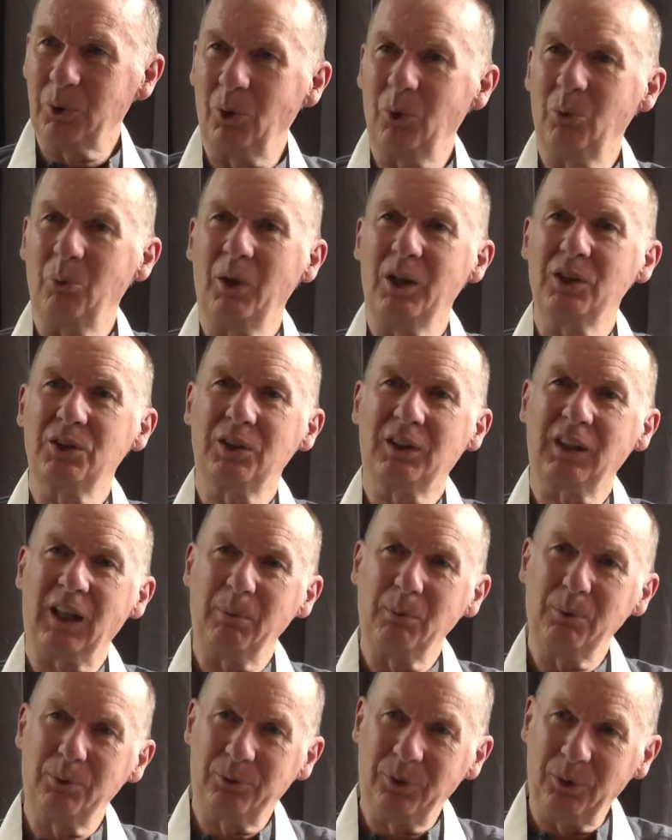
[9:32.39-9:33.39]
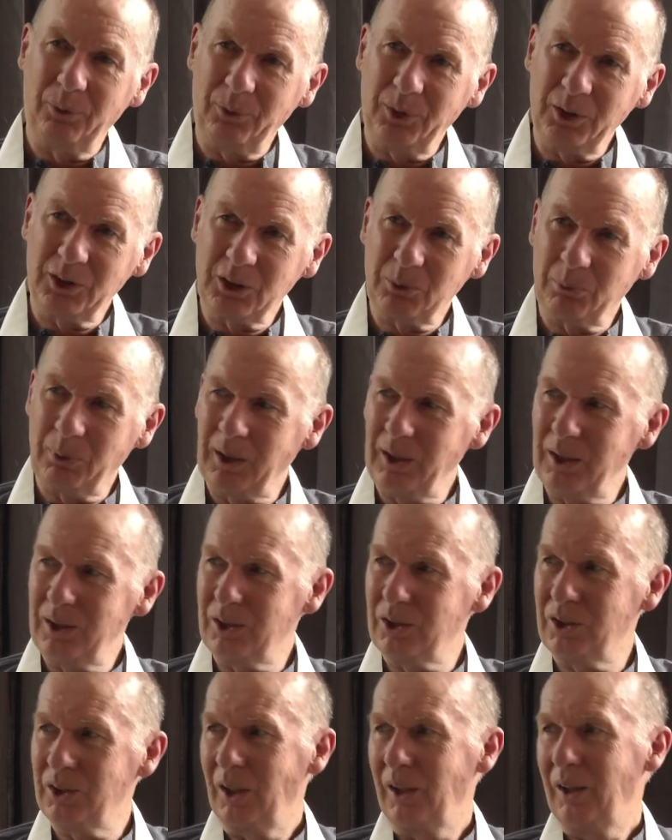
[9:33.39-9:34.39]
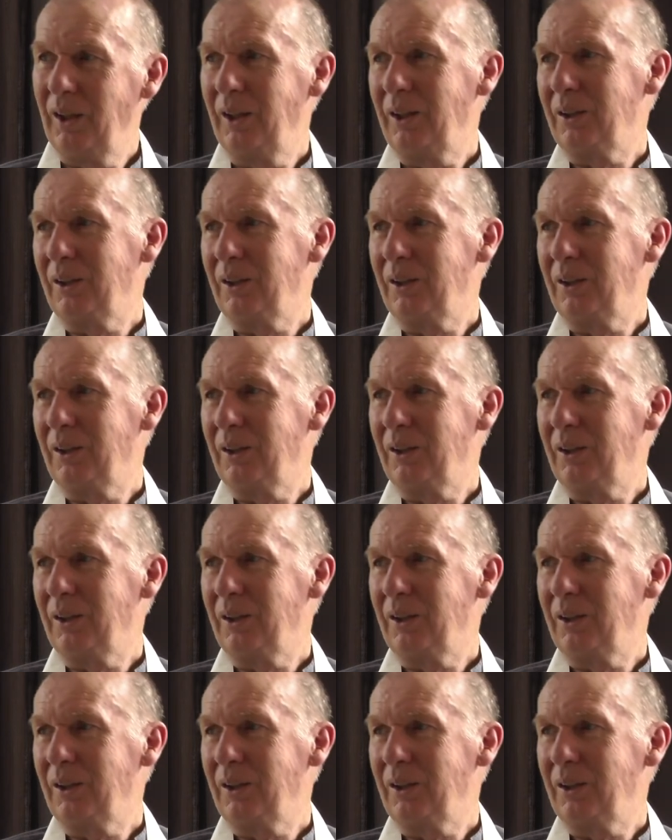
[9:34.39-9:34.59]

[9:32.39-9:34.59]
Don't waste your time in frivolous speech.